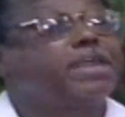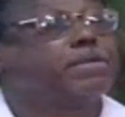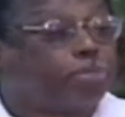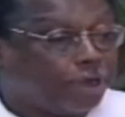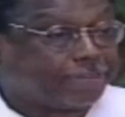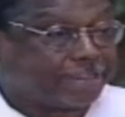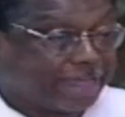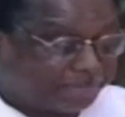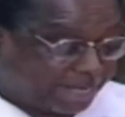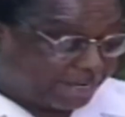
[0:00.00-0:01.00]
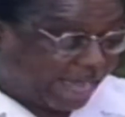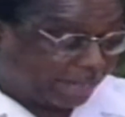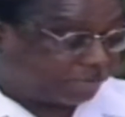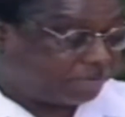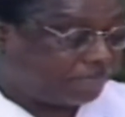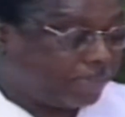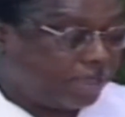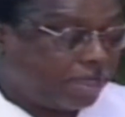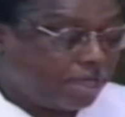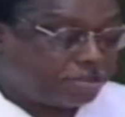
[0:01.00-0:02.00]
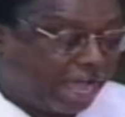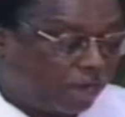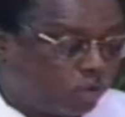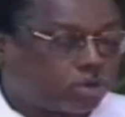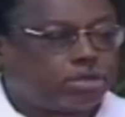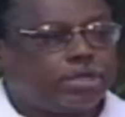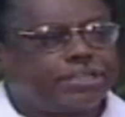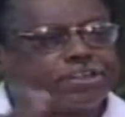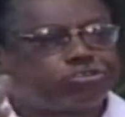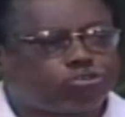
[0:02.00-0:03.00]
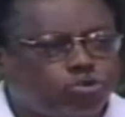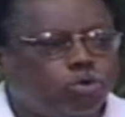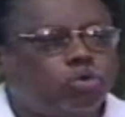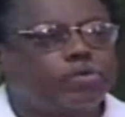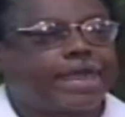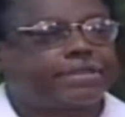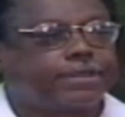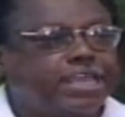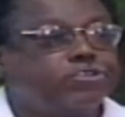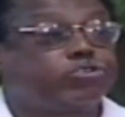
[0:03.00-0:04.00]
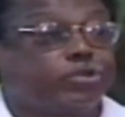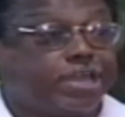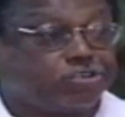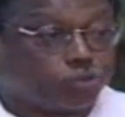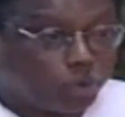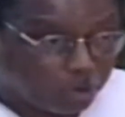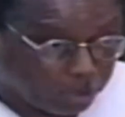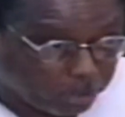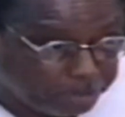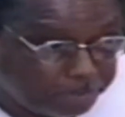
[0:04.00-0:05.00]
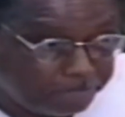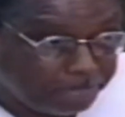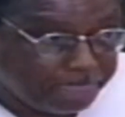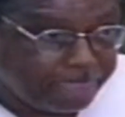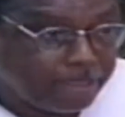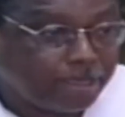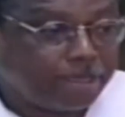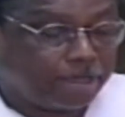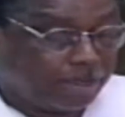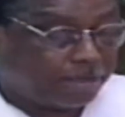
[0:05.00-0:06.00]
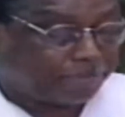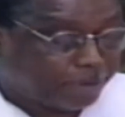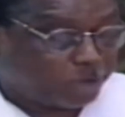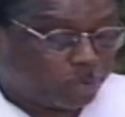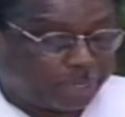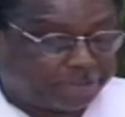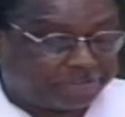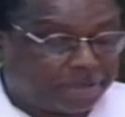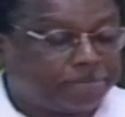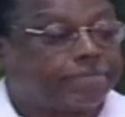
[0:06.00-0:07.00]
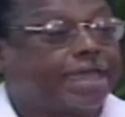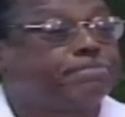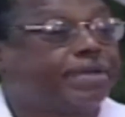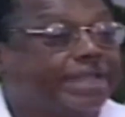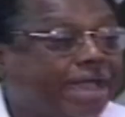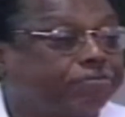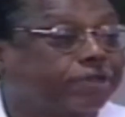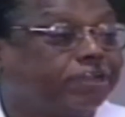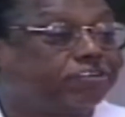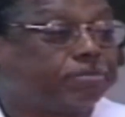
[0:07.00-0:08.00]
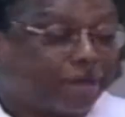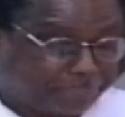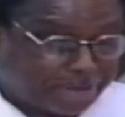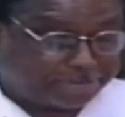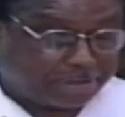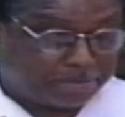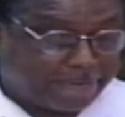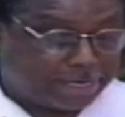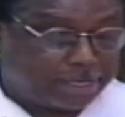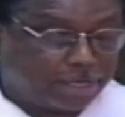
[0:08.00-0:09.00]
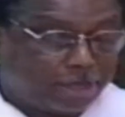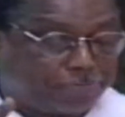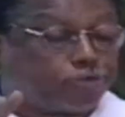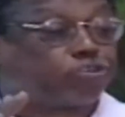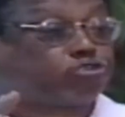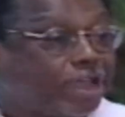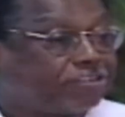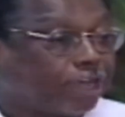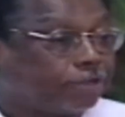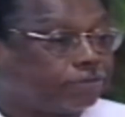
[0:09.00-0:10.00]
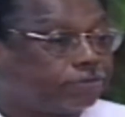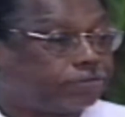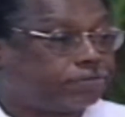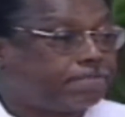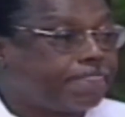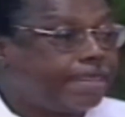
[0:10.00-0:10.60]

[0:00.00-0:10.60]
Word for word: make the point that I'm getting at. Now, it is true that in today's world, third worldism and Pan-Africanism are facing many frustrations.